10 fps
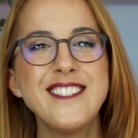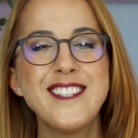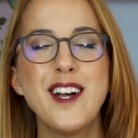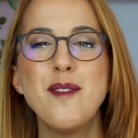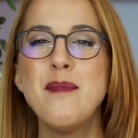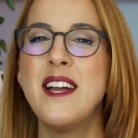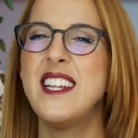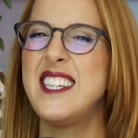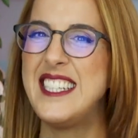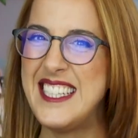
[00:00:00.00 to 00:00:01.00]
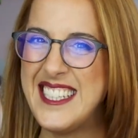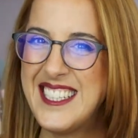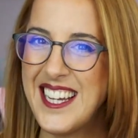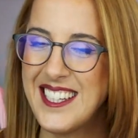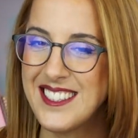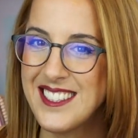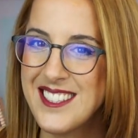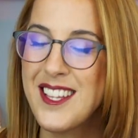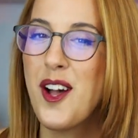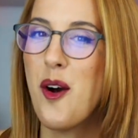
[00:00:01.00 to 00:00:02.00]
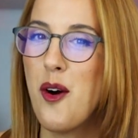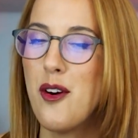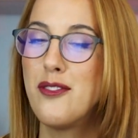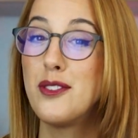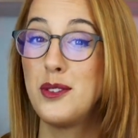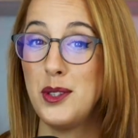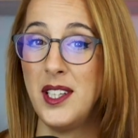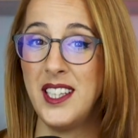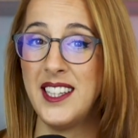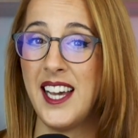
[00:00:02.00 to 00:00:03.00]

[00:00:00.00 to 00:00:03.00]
some details of doing